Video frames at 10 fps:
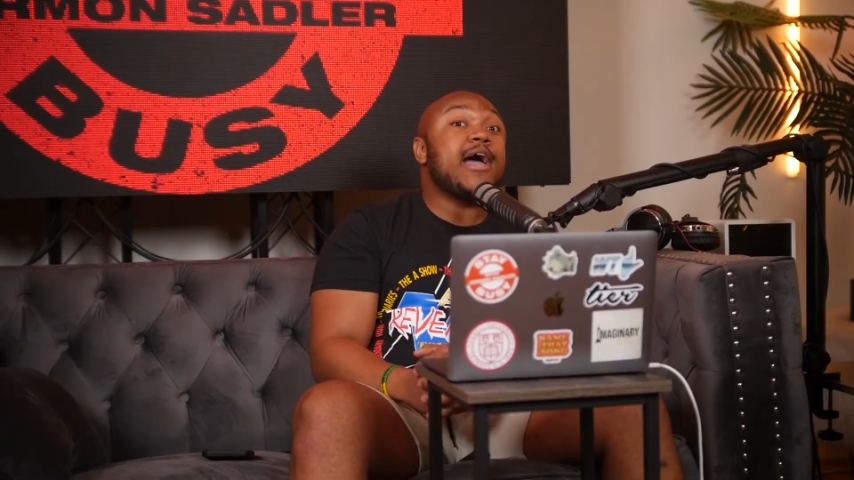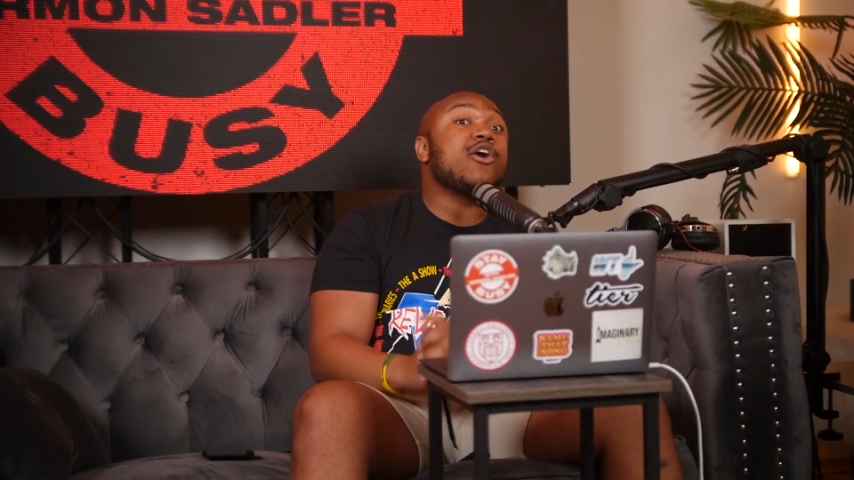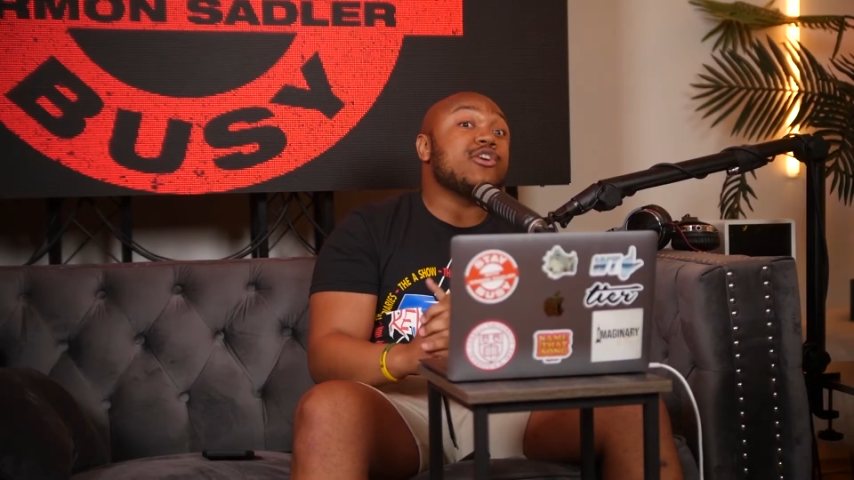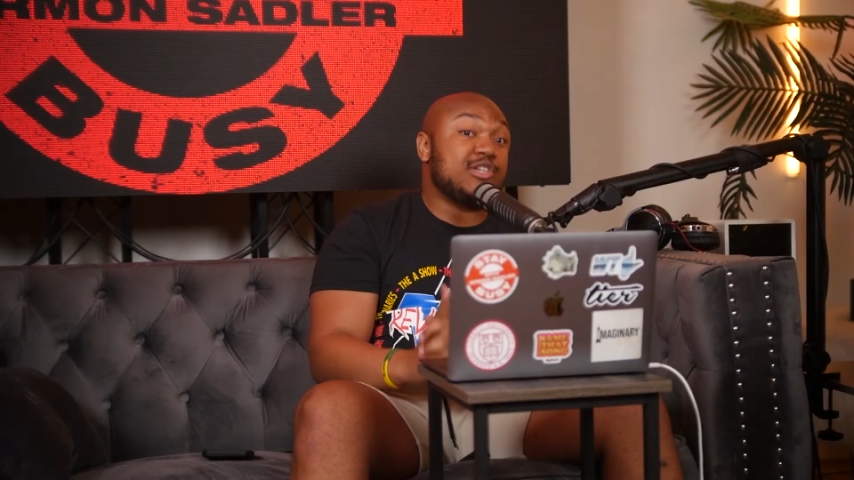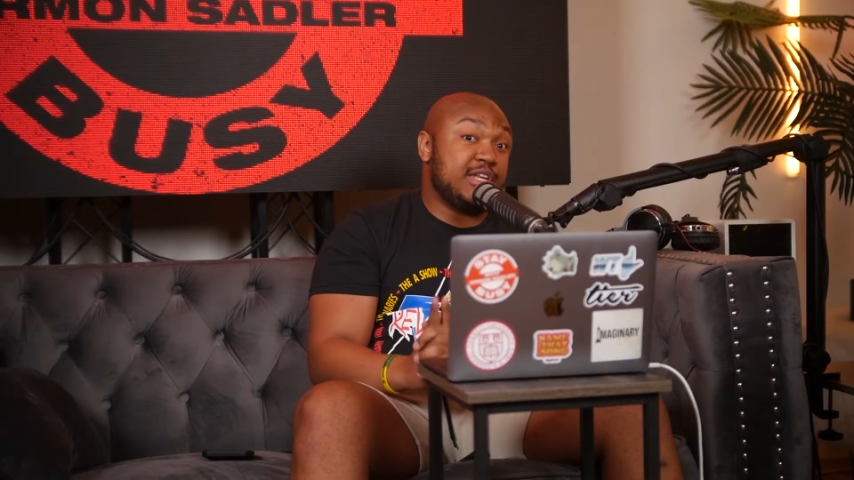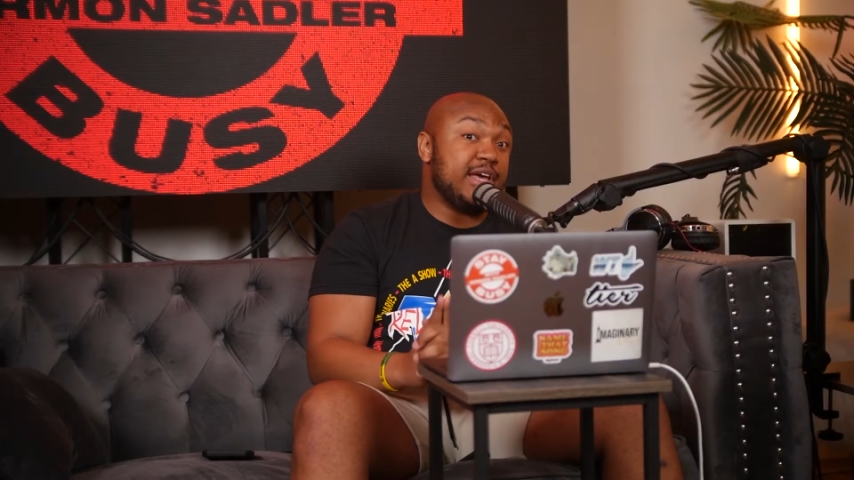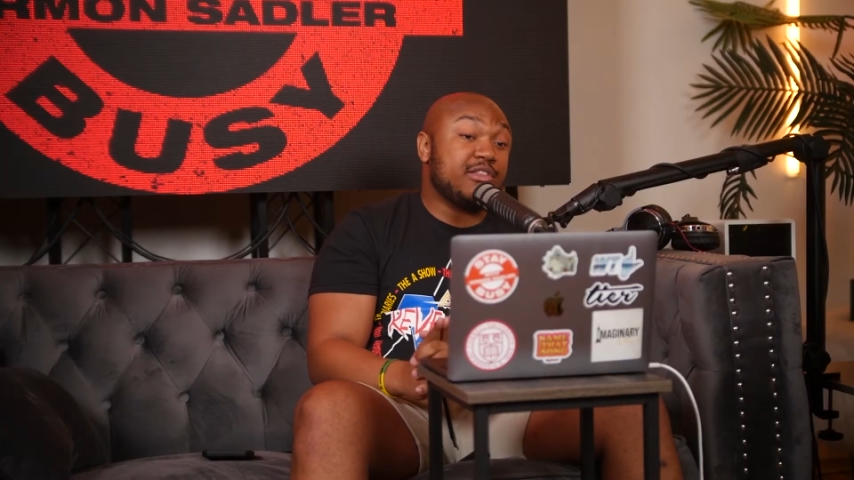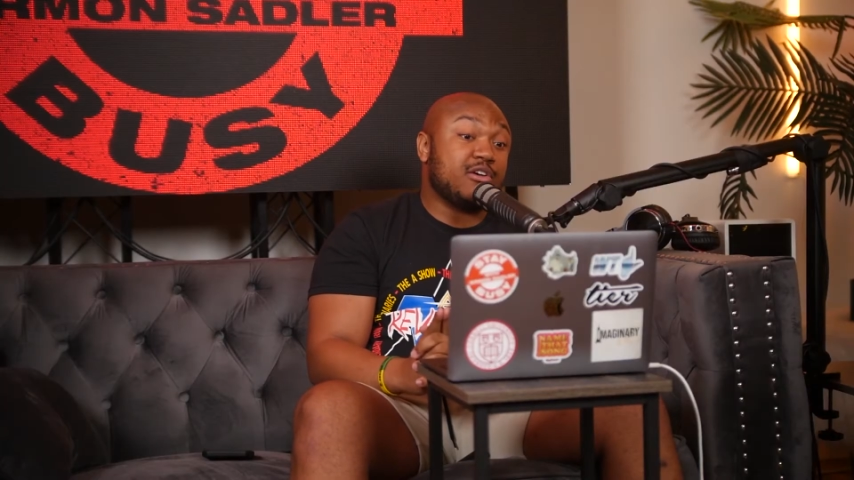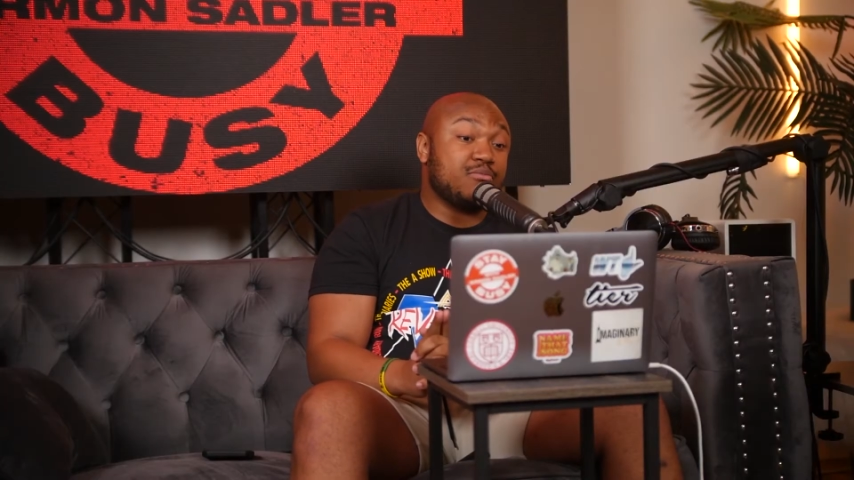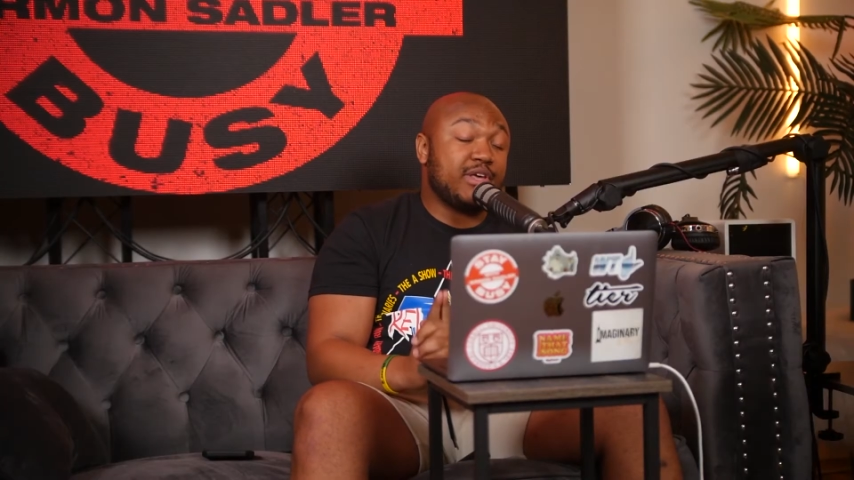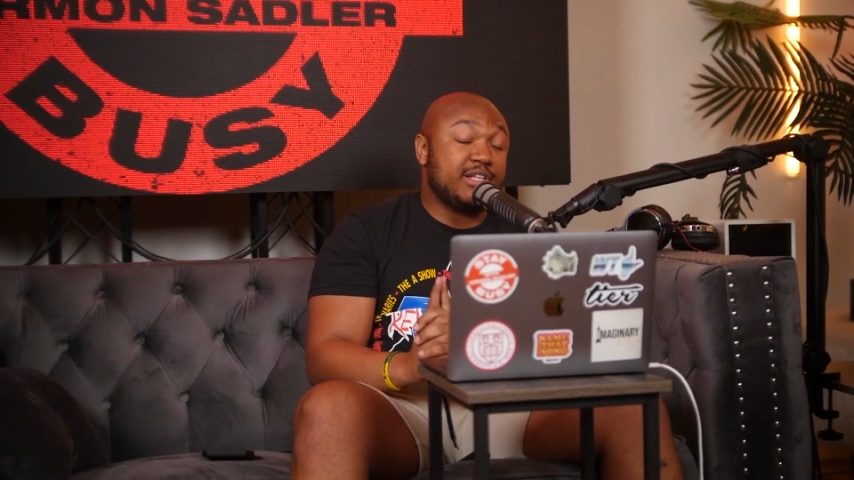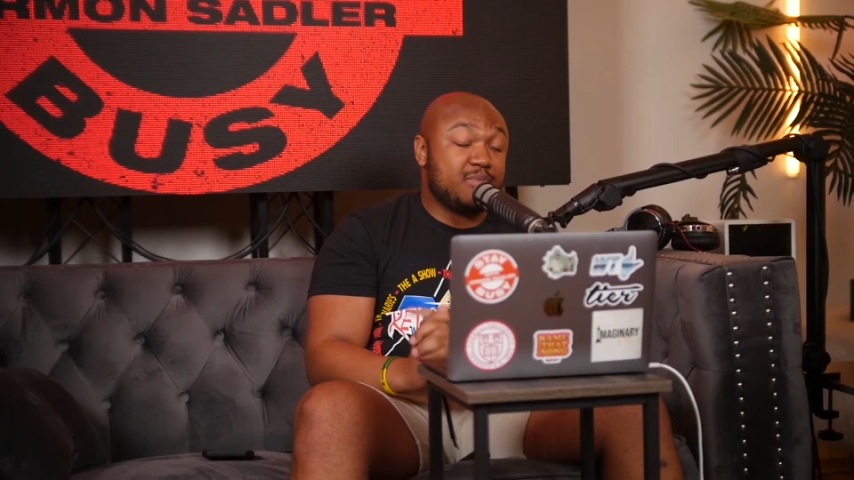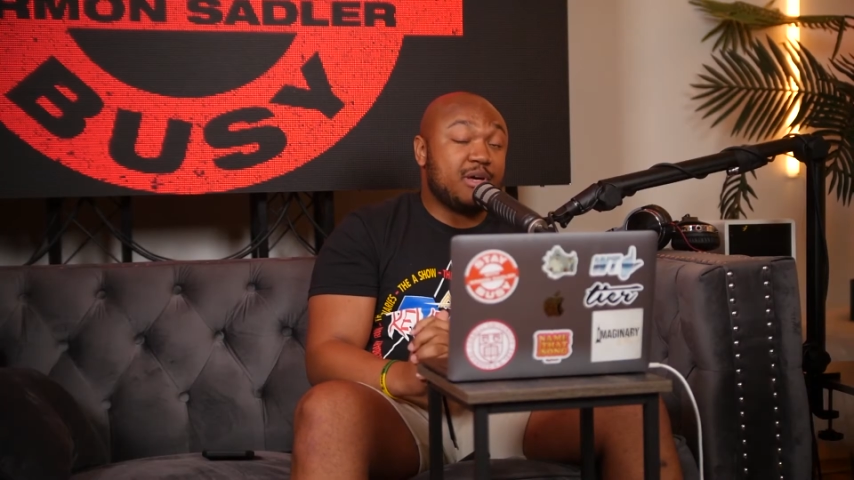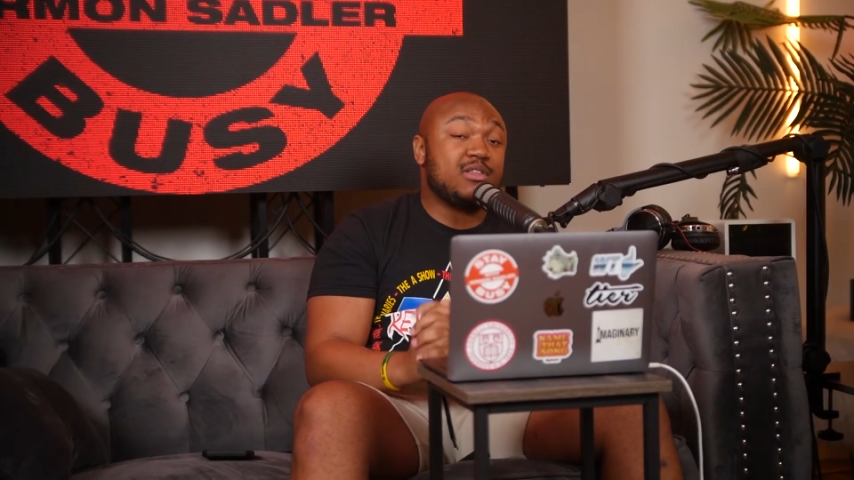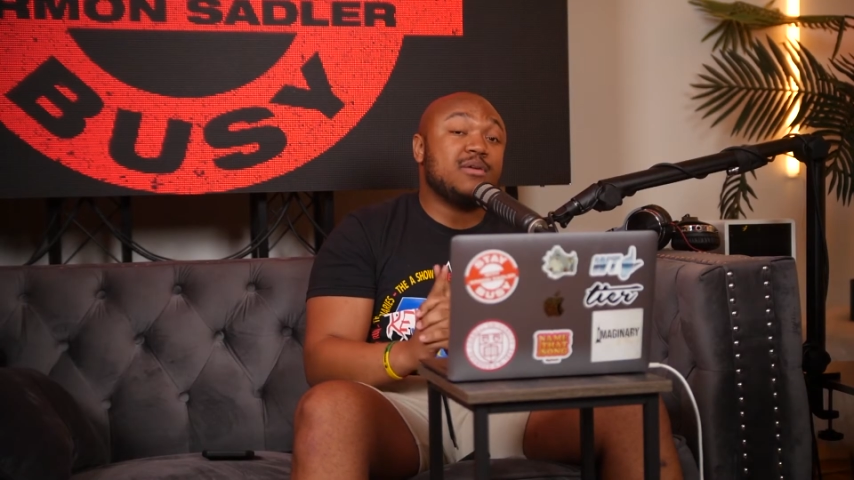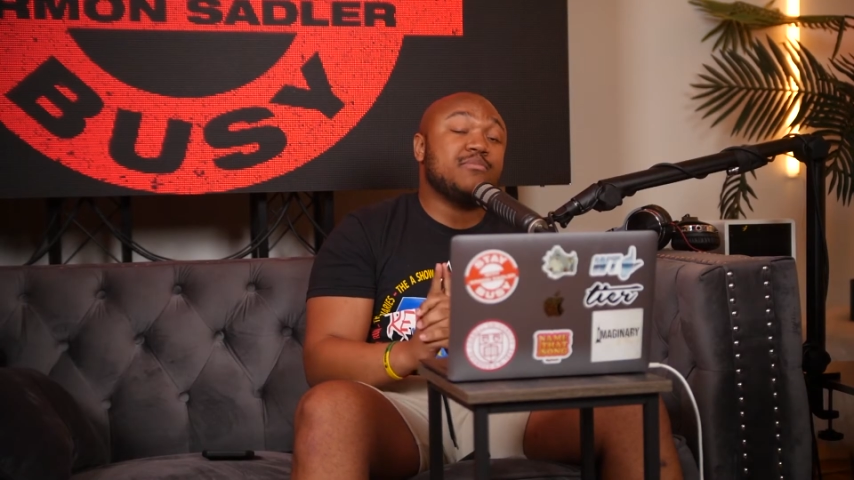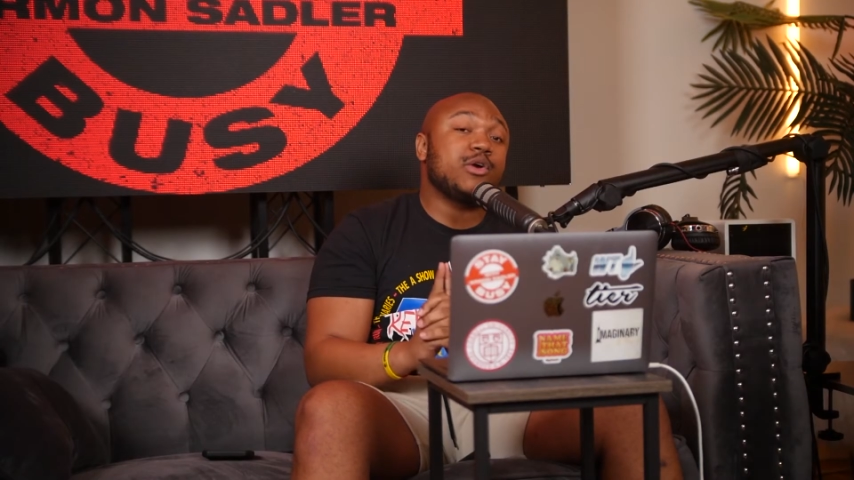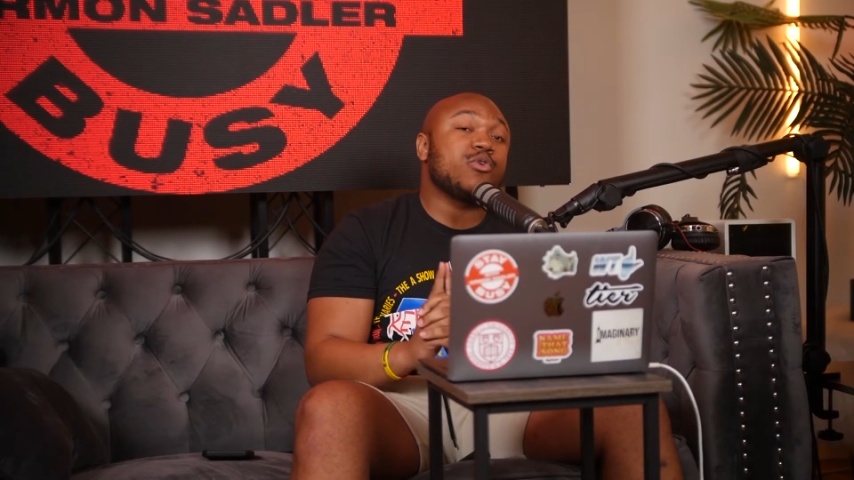I understand the complaints about them.